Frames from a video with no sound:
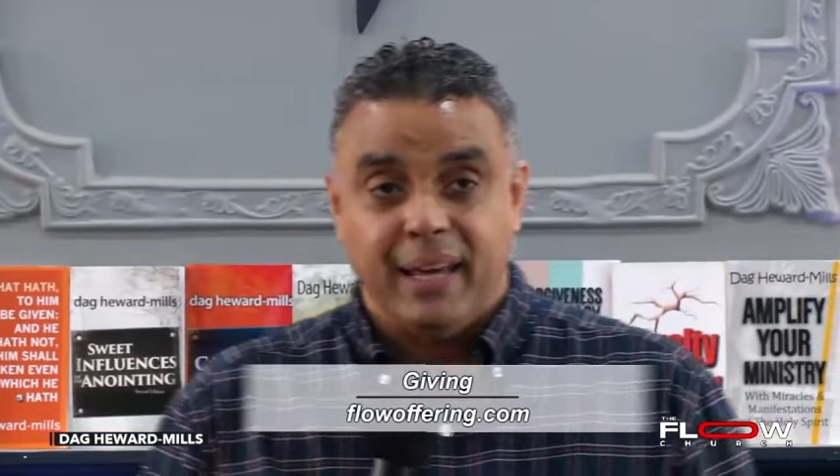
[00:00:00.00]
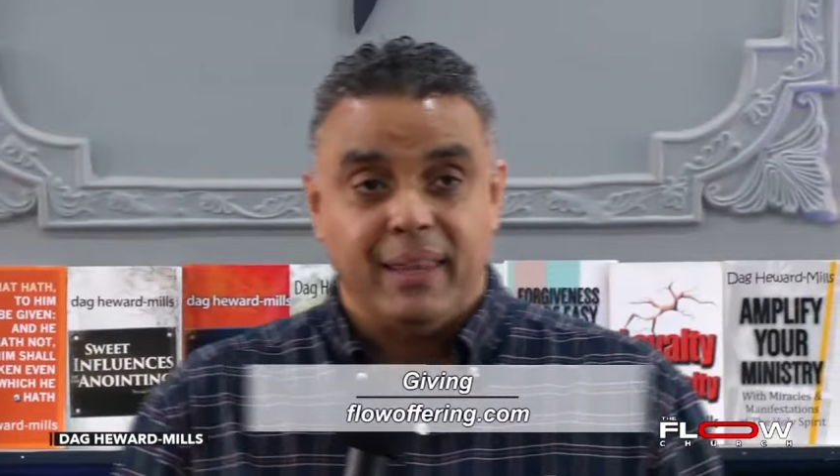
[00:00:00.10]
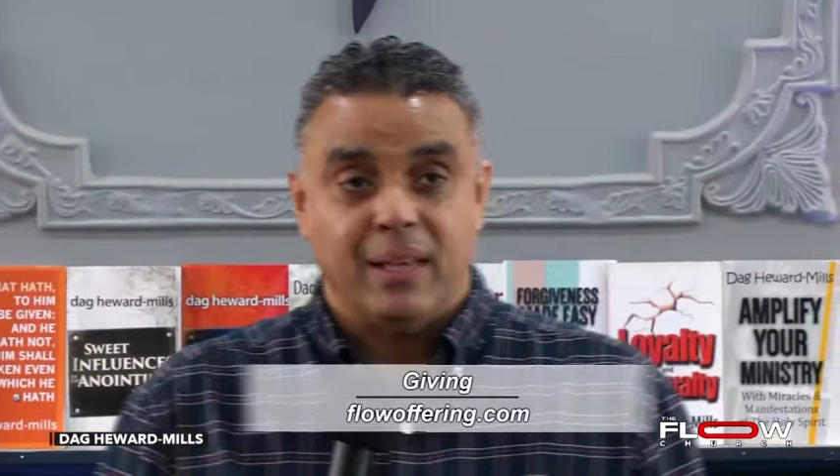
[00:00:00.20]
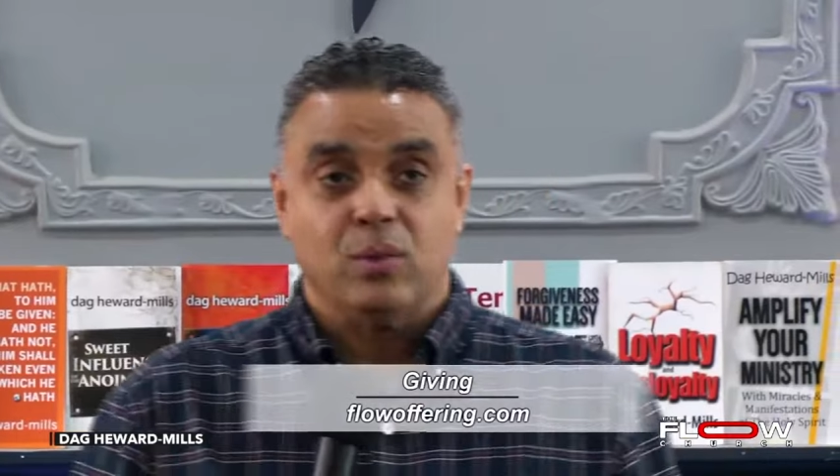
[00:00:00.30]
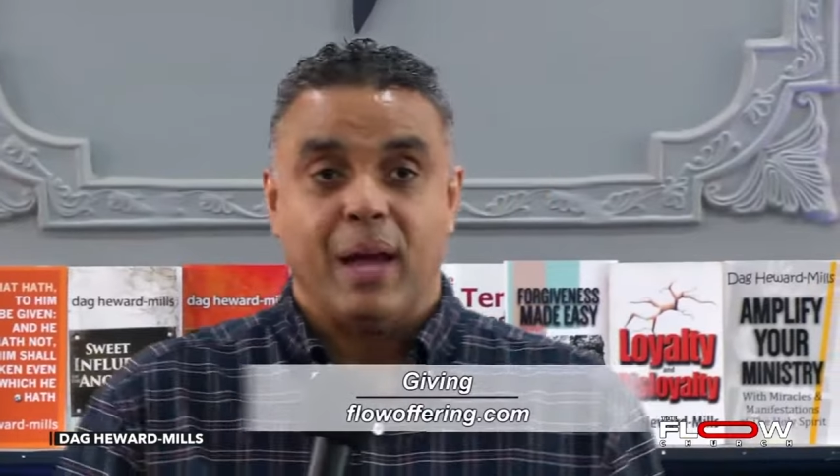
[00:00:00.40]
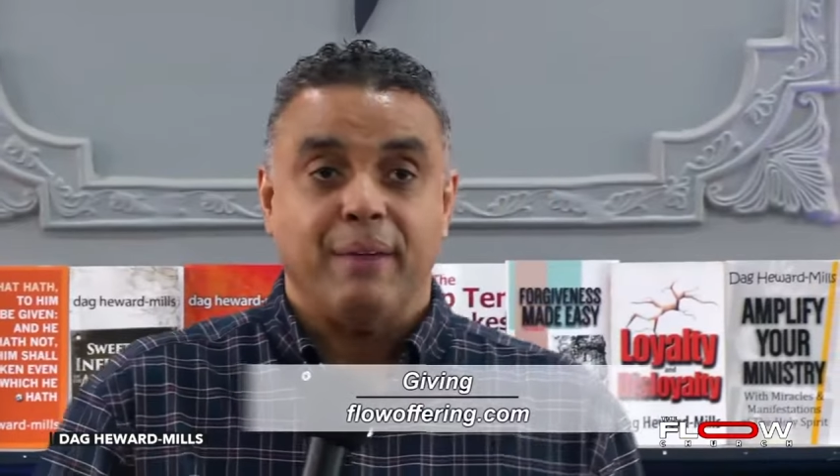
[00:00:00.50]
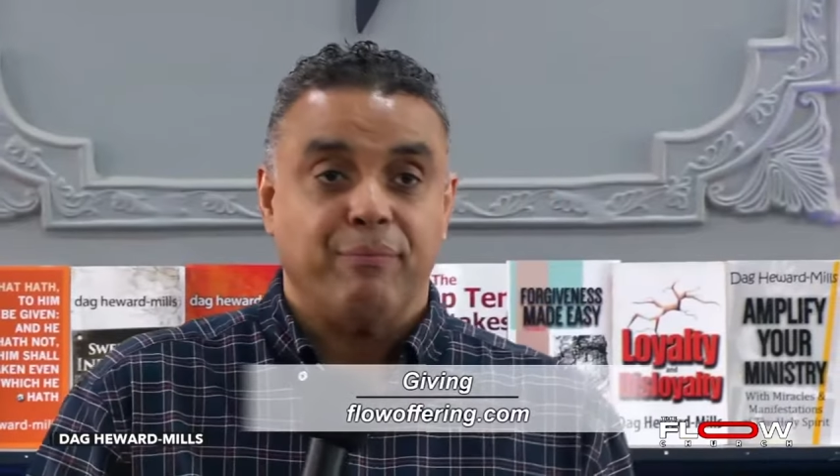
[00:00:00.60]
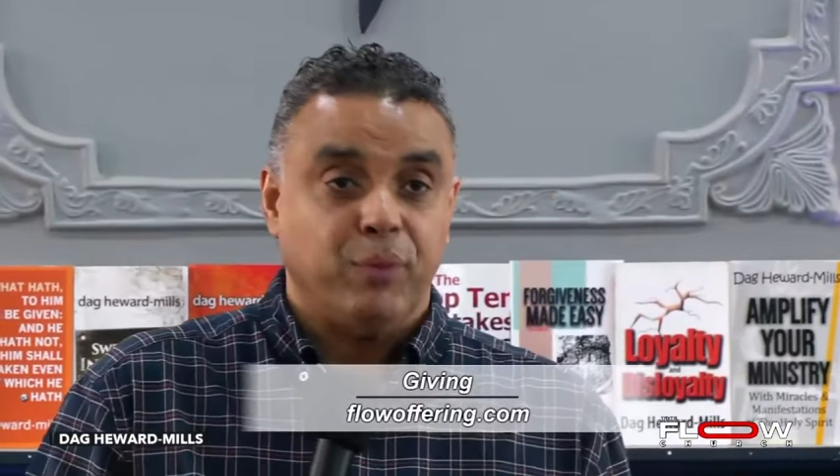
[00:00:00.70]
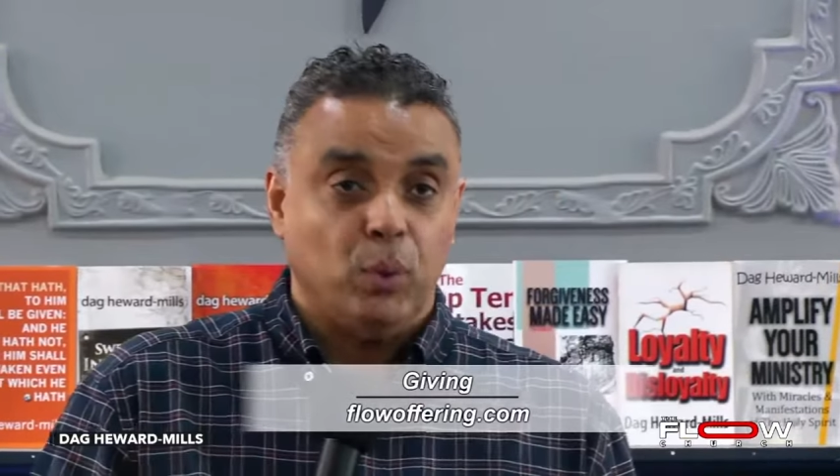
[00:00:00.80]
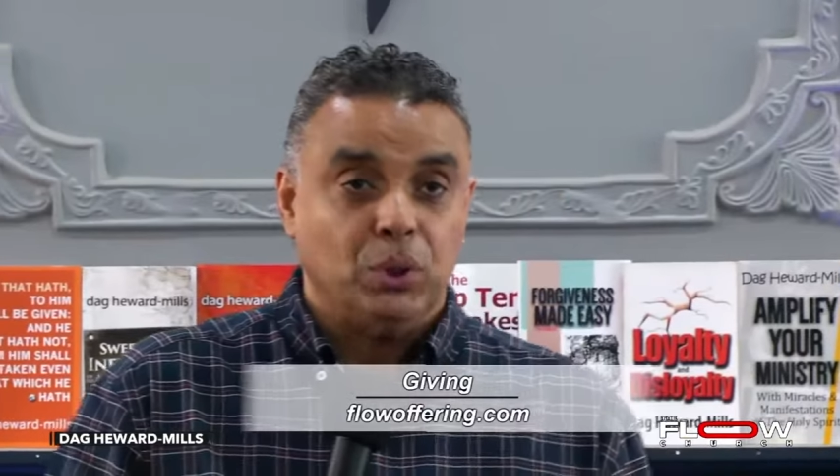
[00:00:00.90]
There's a
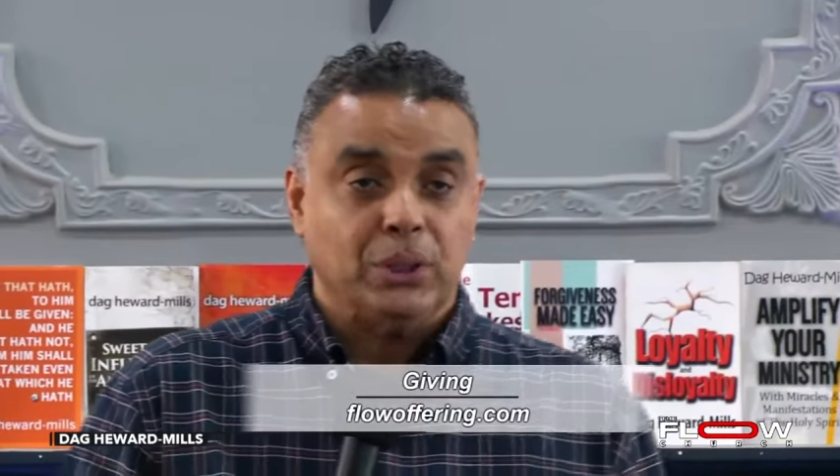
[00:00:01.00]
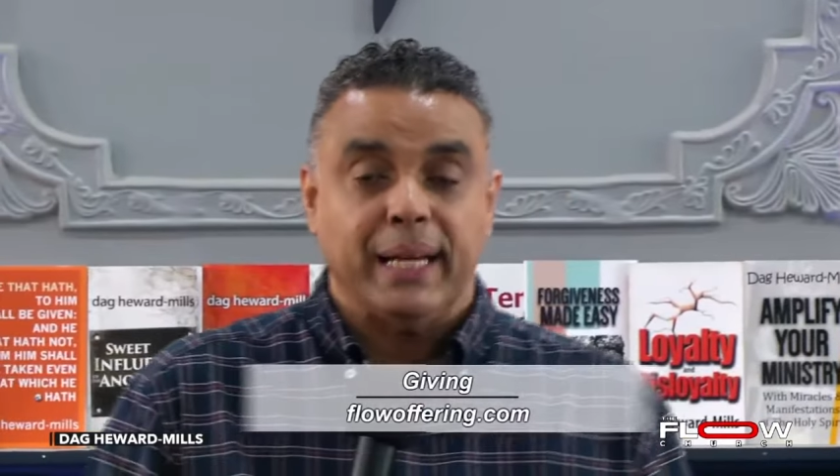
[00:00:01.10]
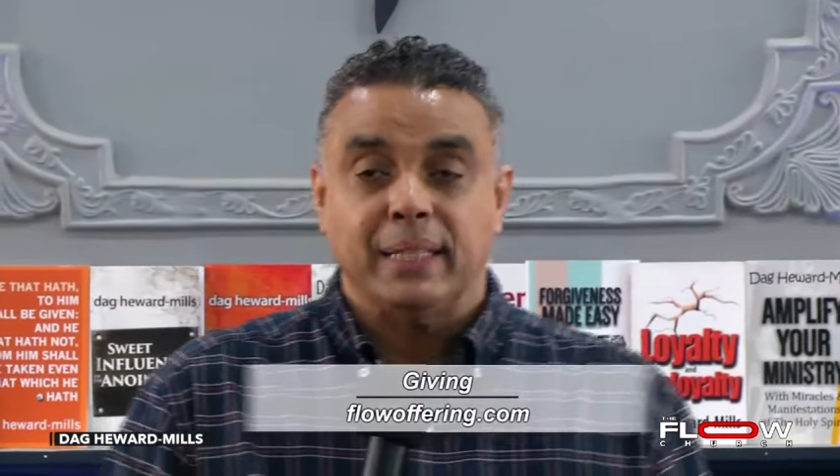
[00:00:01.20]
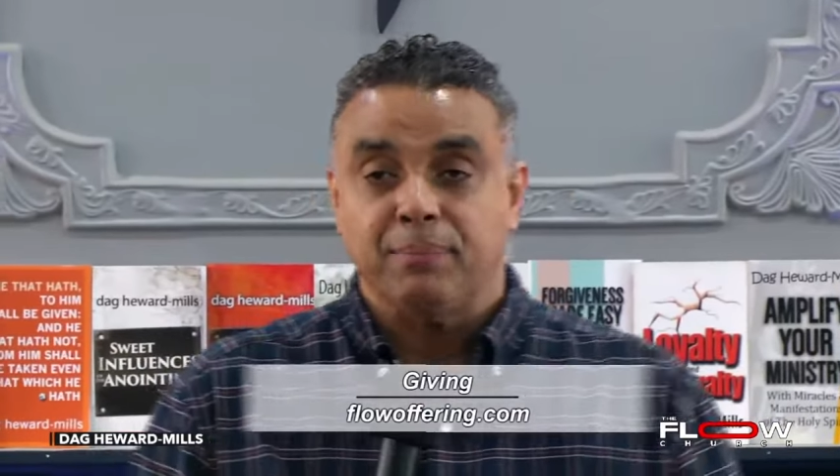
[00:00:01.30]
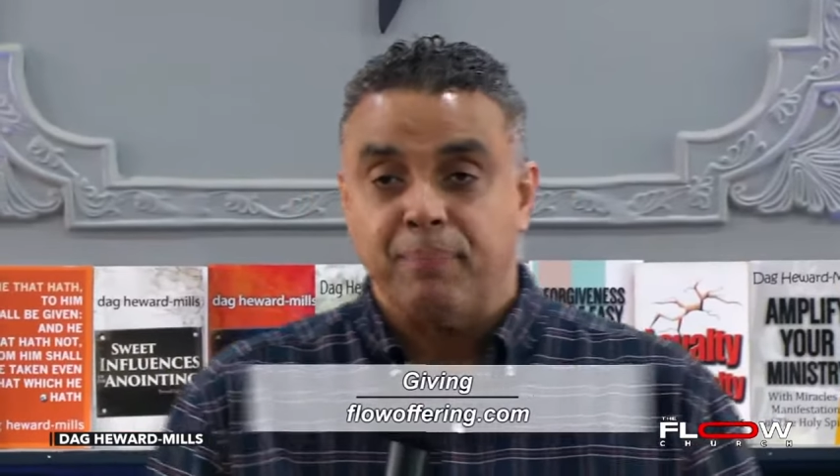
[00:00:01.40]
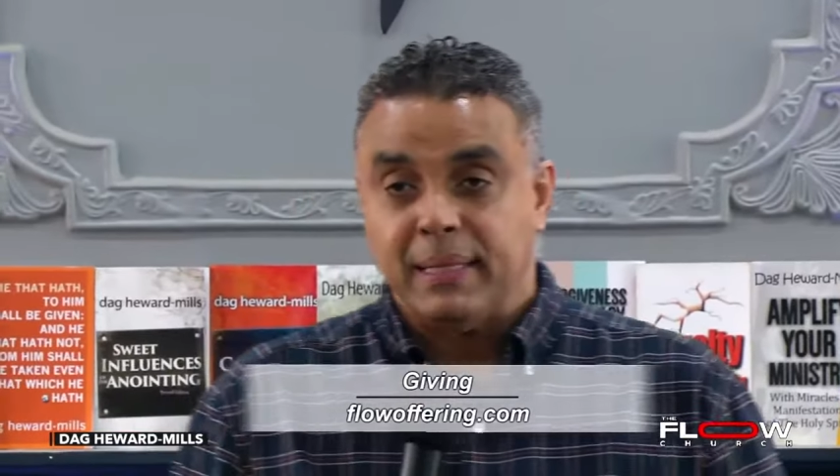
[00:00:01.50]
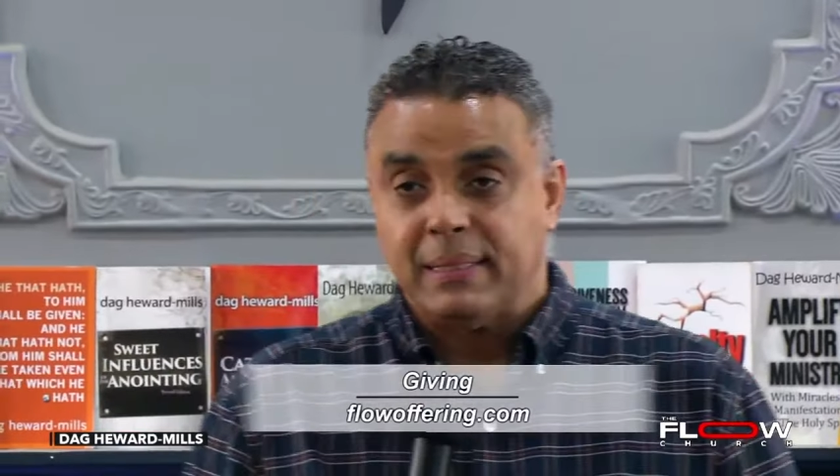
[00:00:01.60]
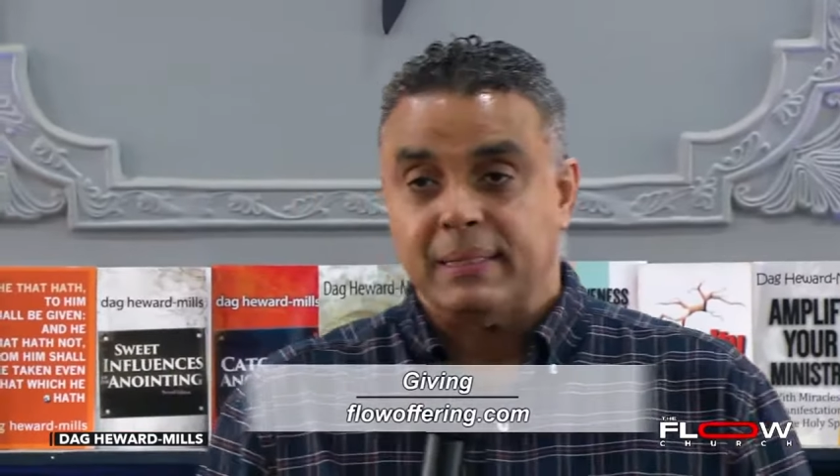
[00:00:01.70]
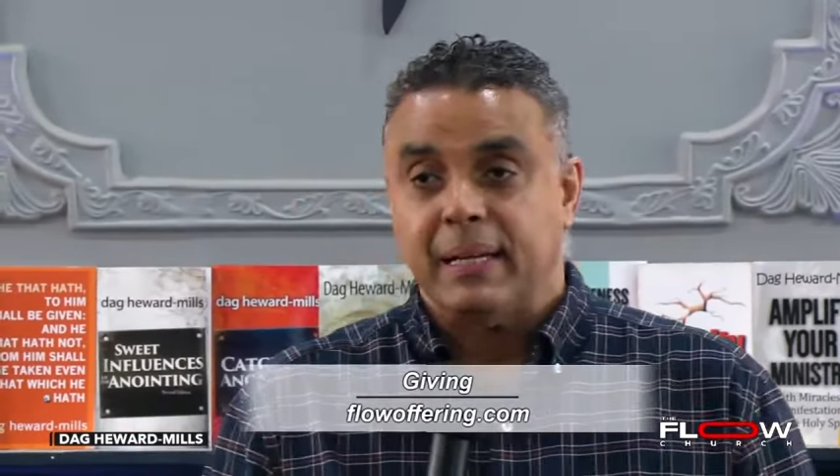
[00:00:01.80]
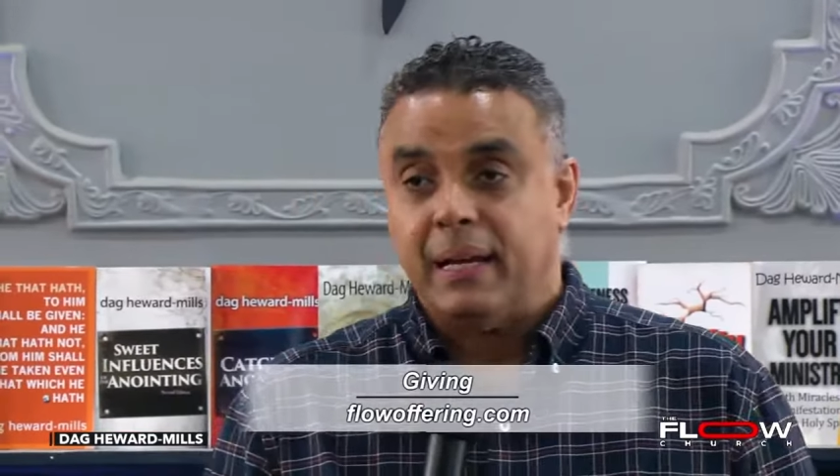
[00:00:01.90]
Flow Church
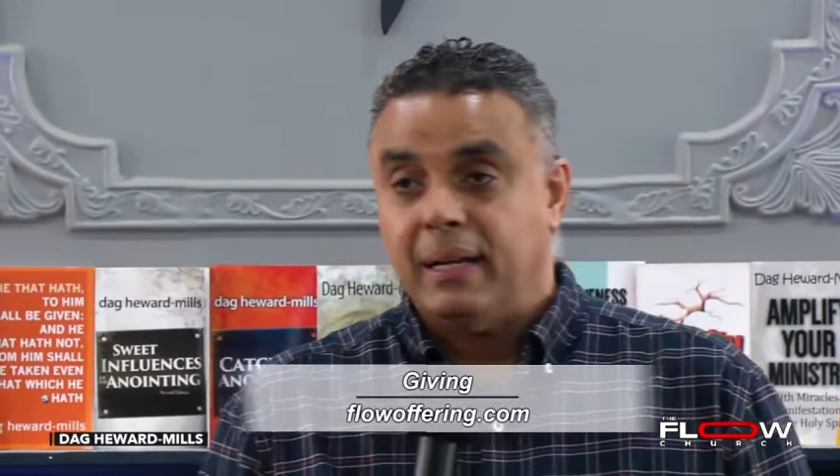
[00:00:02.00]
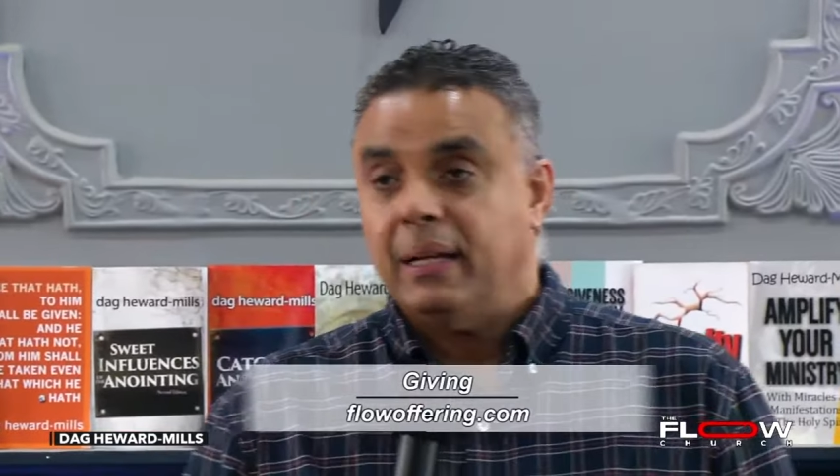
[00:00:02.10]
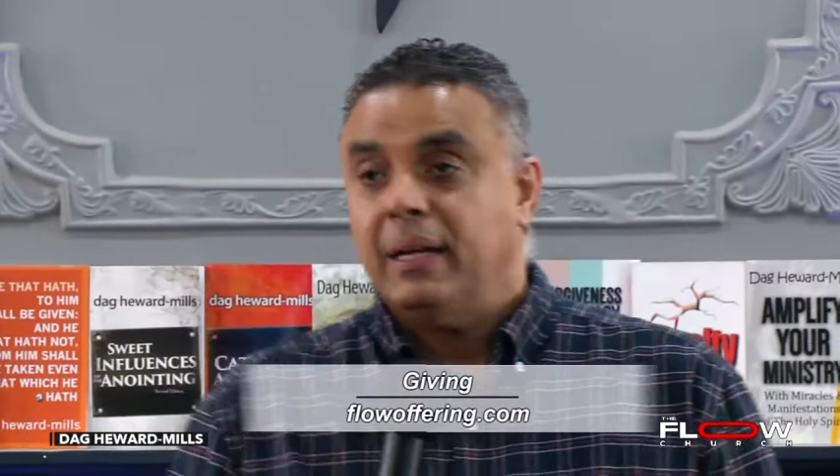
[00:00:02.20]
pastor